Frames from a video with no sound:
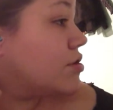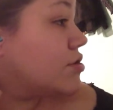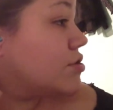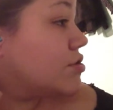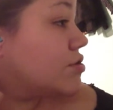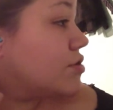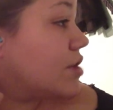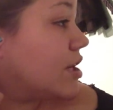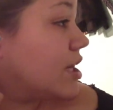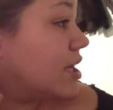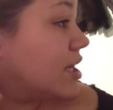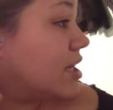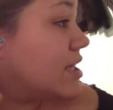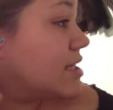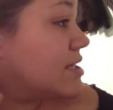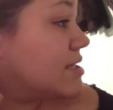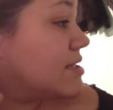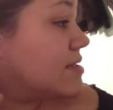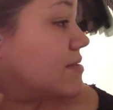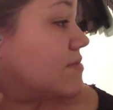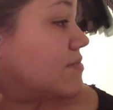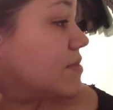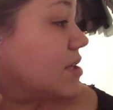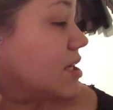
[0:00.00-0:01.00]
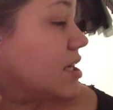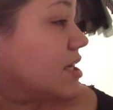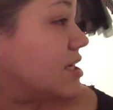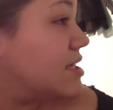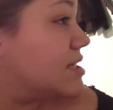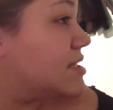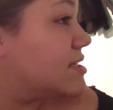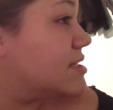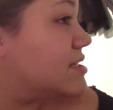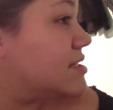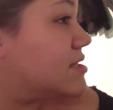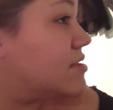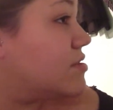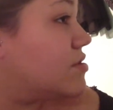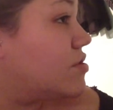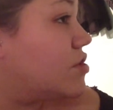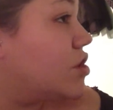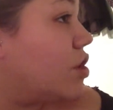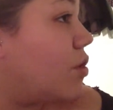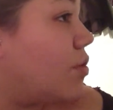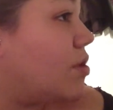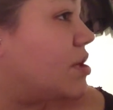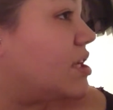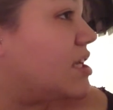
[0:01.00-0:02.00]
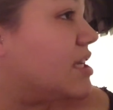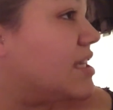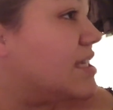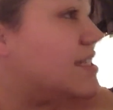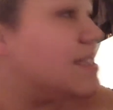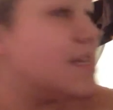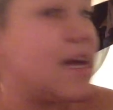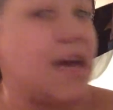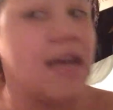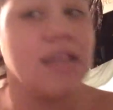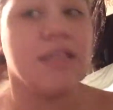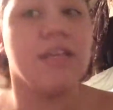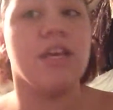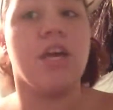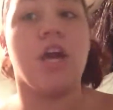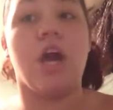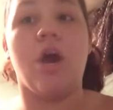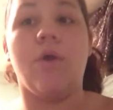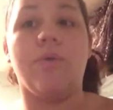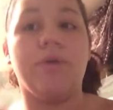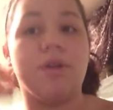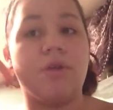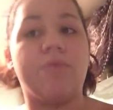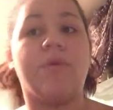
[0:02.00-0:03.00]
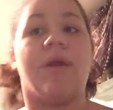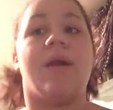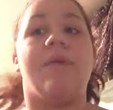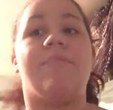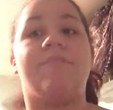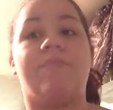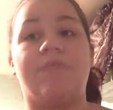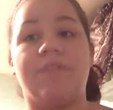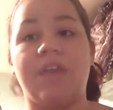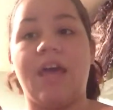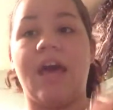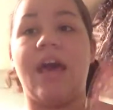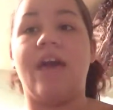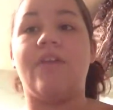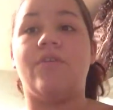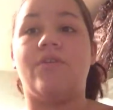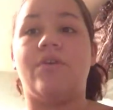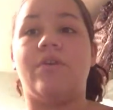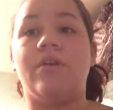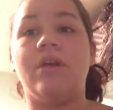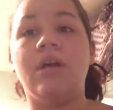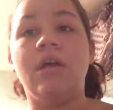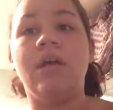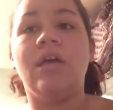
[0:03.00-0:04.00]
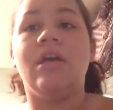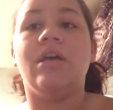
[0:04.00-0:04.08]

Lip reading: tragus, because no one can exactly go and grab for that, or